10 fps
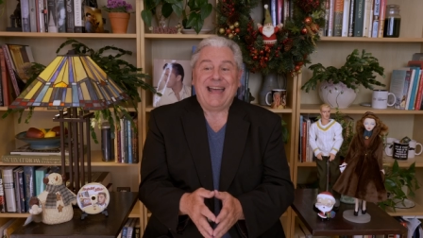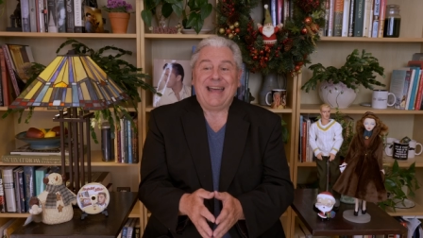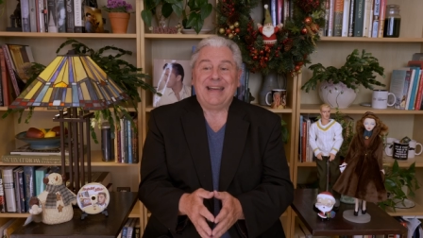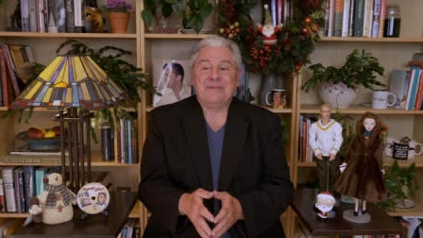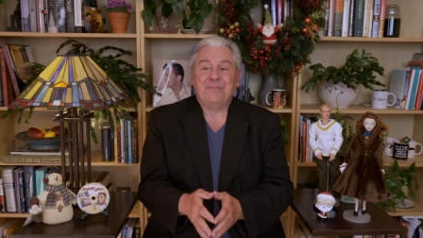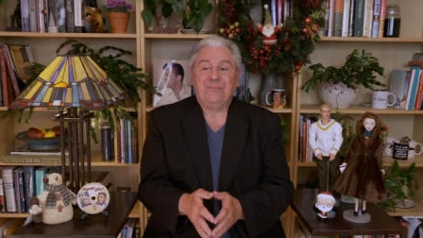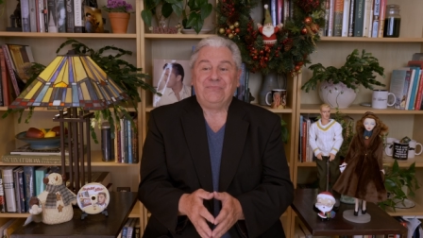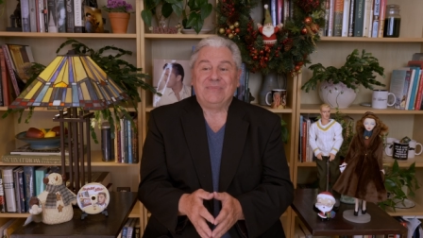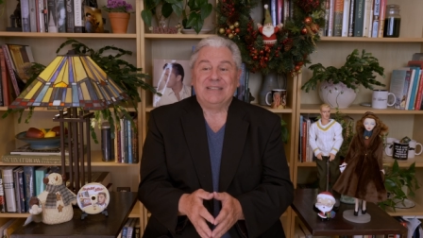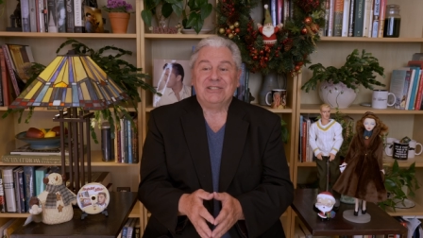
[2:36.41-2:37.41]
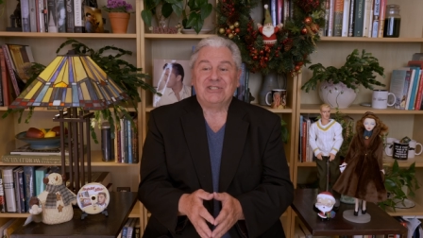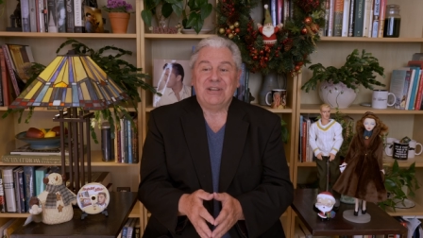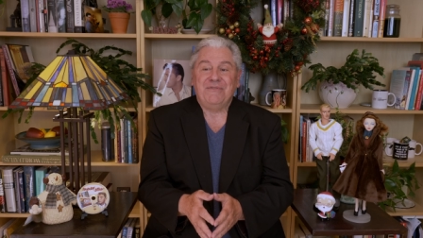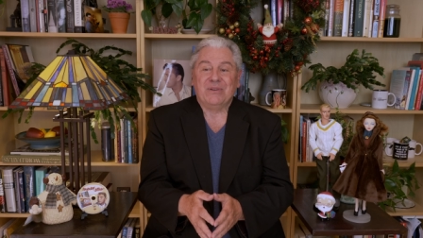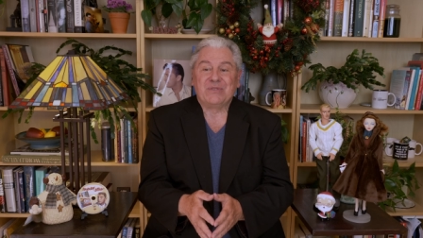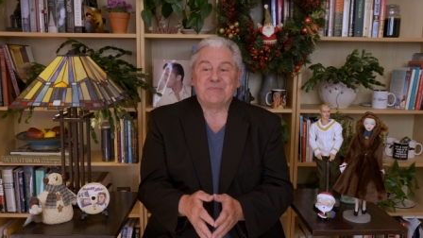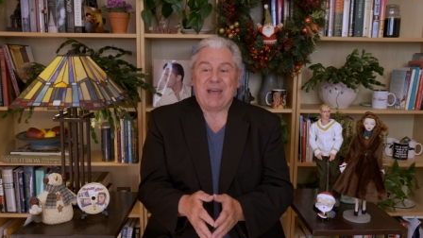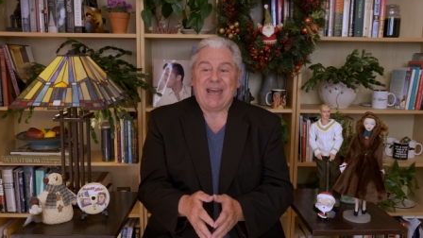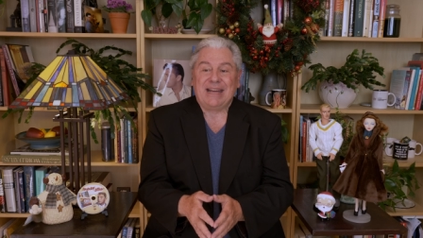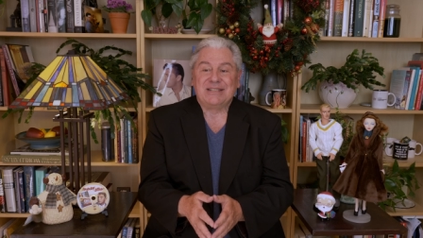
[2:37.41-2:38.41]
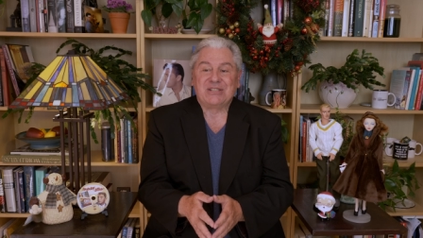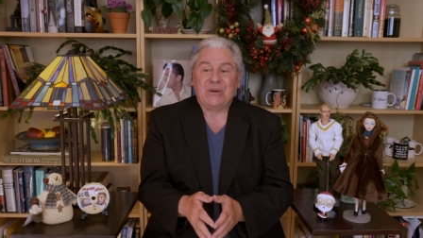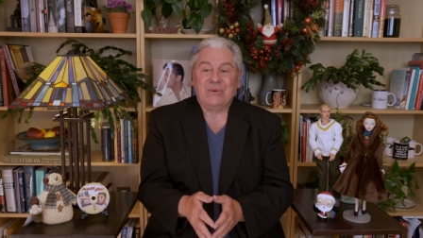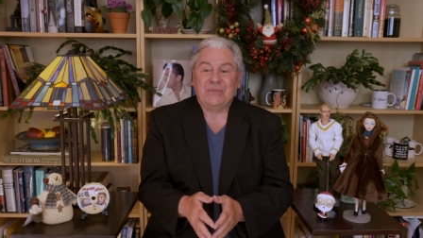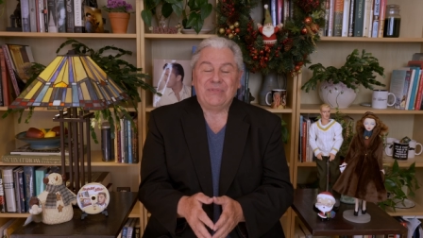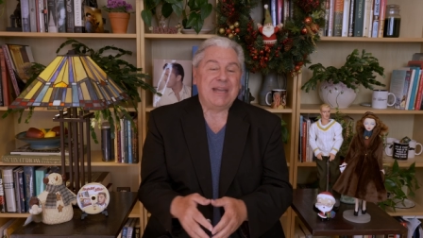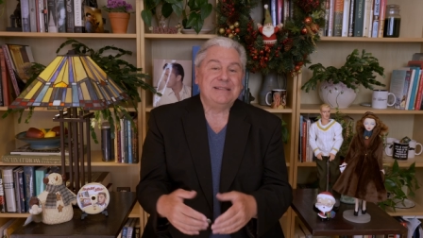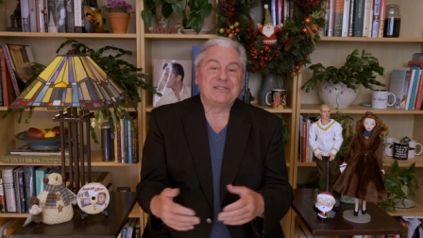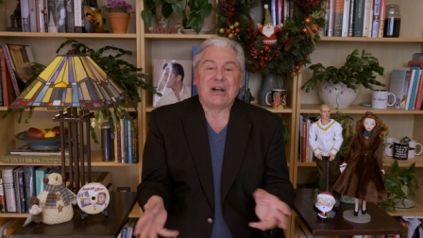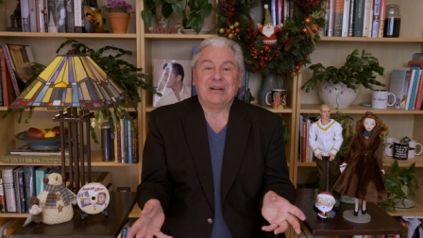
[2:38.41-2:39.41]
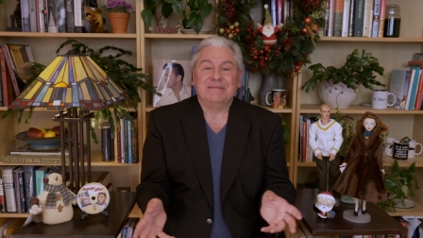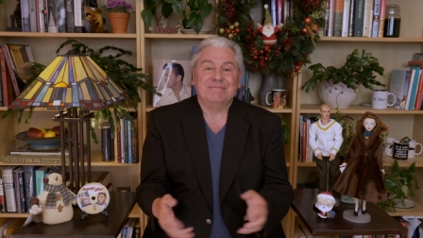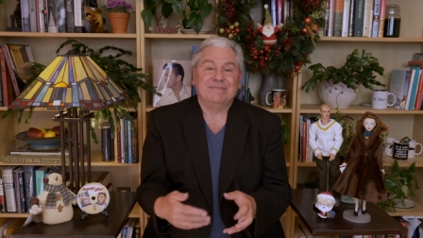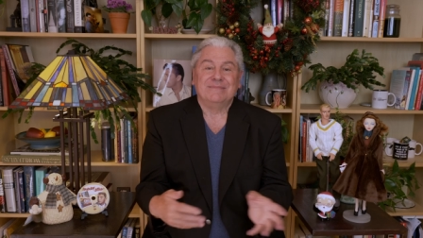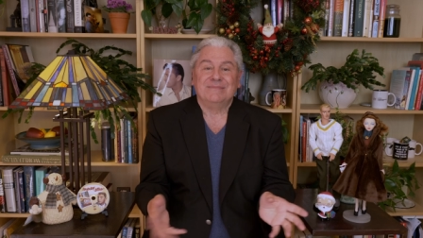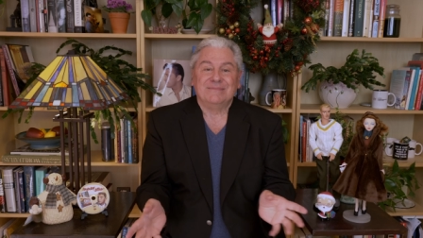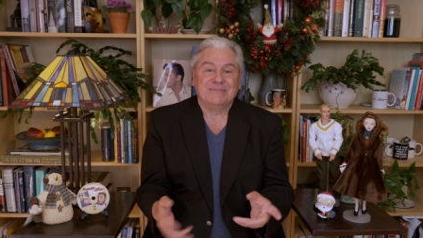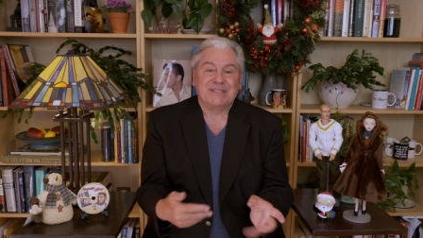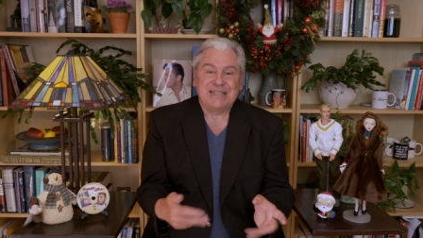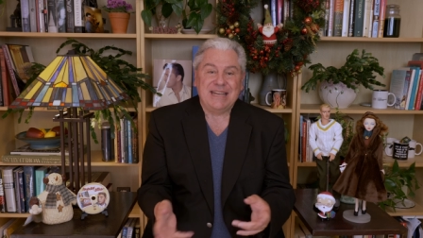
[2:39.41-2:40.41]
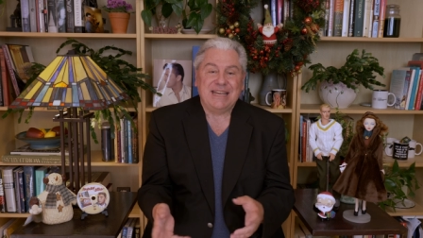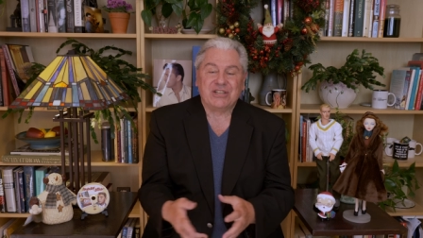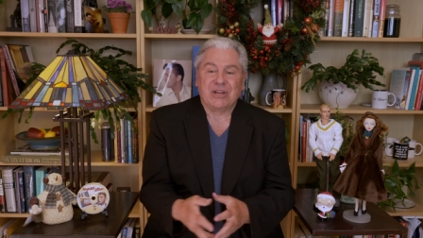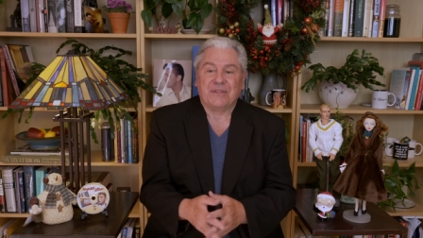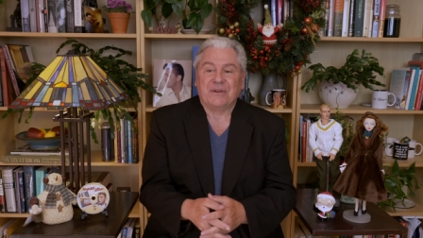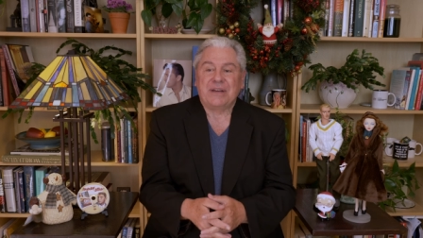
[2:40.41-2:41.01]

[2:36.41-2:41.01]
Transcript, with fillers: And she feels bad, so they start seeing each other.